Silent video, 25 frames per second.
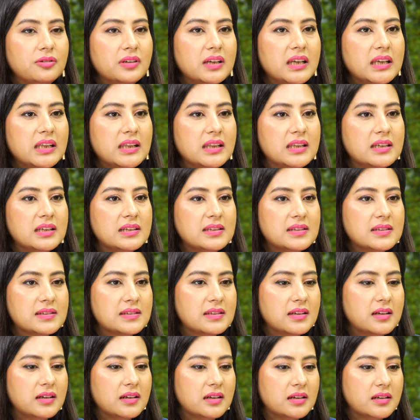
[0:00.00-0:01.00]
know, in this
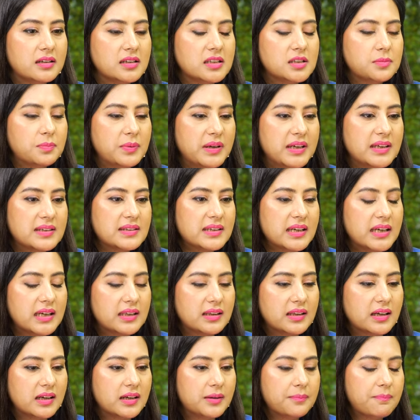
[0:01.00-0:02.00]
uh, space,
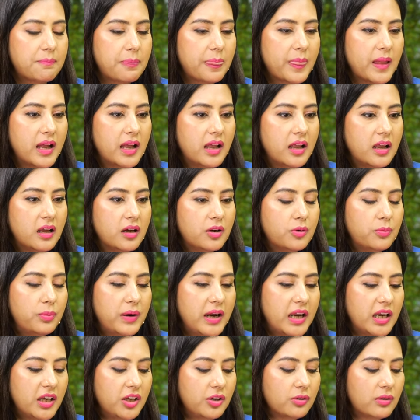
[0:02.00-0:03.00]
Ekta,
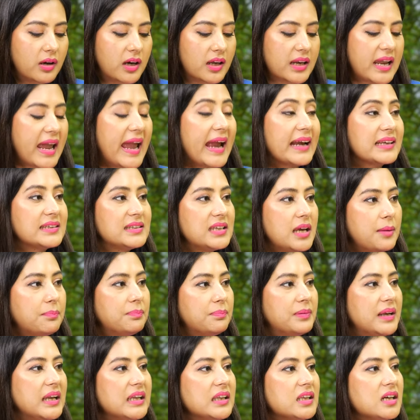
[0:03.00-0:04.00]
when you are
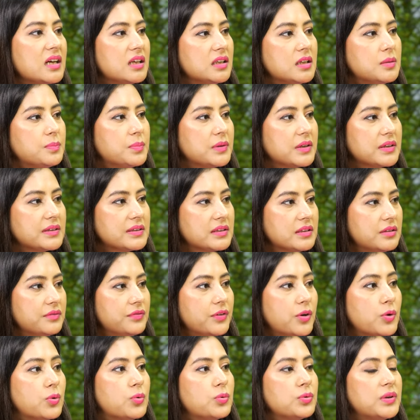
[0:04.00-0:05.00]
accepting the other person
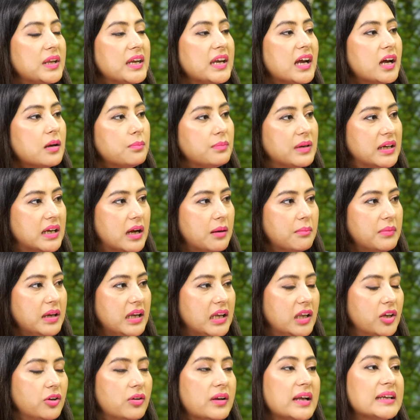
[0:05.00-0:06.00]
for who they are
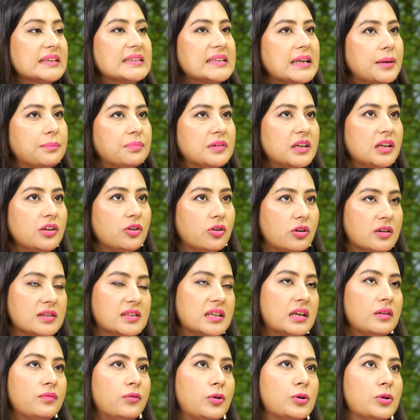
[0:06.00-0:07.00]
becoming, you're accepting
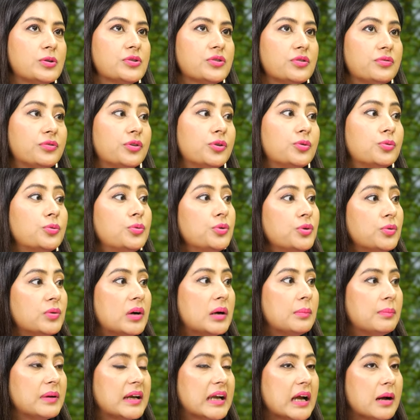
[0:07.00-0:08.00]
yourself also for who you
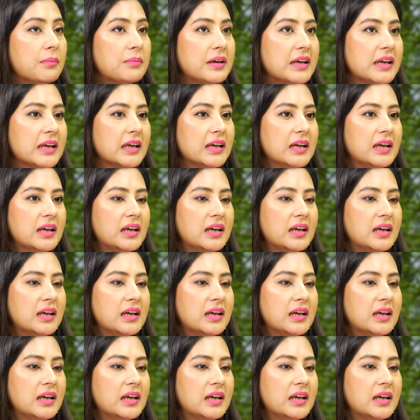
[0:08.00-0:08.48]
are becoming.